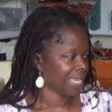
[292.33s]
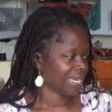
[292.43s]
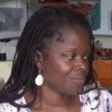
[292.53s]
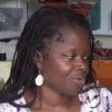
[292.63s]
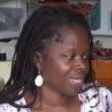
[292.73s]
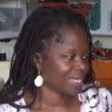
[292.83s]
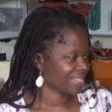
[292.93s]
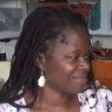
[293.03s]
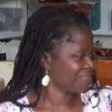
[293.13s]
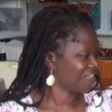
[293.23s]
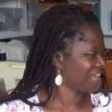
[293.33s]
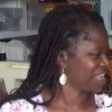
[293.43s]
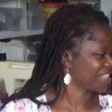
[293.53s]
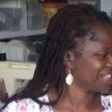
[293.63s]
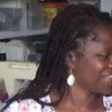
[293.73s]
I'm looking at some
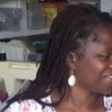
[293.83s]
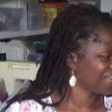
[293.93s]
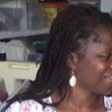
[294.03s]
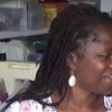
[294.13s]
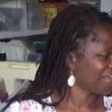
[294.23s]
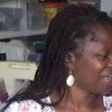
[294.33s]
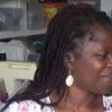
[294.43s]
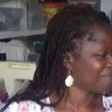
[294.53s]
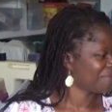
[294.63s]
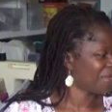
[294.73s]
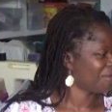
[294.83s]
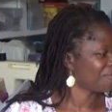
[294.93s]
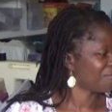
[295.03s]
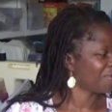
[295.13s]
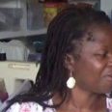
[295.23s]
things that are
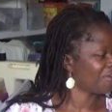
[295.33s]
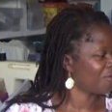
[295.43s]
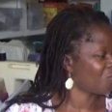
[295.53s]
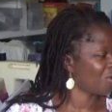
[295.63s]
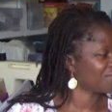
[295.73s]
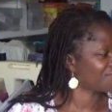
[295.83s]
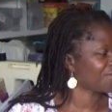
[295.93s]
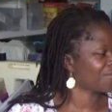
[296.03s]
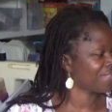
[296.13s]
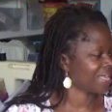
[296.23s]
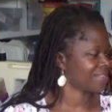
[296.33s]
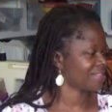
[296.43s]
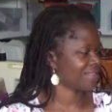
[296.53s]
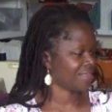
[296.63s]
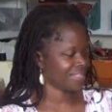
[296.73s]
one of those
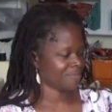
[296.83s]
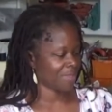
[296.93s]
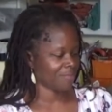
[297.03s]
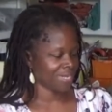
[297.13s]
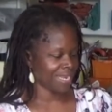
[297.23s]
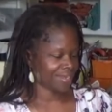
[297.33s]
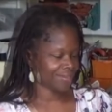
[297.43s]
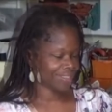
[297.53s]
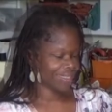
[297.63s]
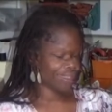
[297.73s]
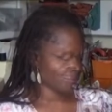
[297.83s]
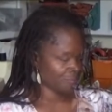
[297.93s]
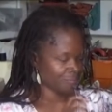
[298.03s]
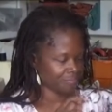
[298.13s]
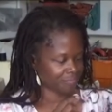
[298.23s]
exercises, but I'm glad I did
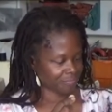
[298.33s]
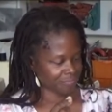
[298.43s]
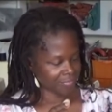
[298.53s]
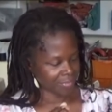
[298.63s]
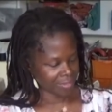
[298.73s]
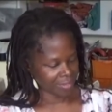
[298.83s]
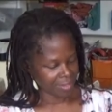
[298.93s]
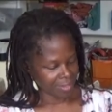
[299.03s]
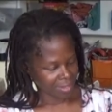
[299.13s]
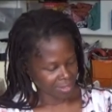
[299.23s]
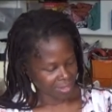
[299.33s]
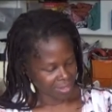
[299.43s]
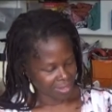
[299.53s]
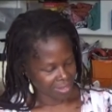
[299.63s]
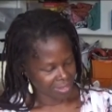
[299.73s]
them. And
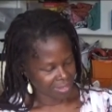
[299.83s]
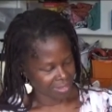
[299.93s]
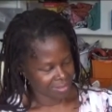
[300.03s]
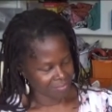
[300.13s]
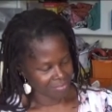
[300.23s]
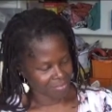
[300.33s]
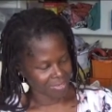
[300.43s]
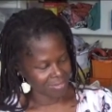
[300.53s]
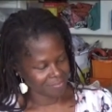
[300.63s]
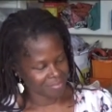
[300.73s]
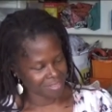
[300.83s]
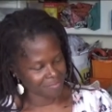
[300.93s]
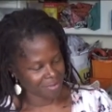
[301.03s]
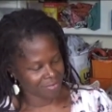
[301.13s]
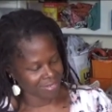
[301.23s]
I'm calling them
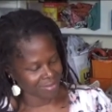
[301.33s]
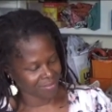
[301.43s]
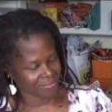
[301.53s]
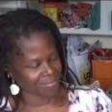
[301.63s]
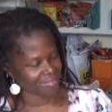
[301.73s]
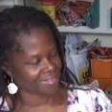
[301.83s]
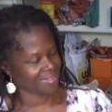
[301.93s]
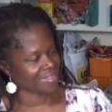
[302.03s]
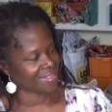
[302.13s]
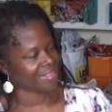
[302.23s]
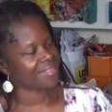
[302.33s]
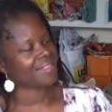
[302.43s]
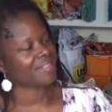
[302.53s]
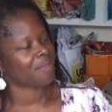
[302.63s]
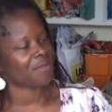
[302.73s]
spirit dolls, sister
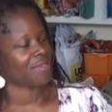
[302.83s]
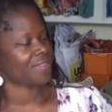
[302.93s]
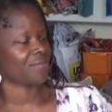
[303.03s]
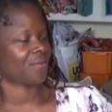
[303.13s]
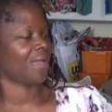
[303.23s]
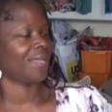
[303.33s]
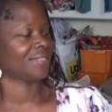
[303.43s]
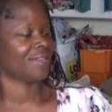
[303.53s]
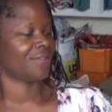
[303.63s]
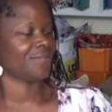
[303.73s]
spirits, or I don't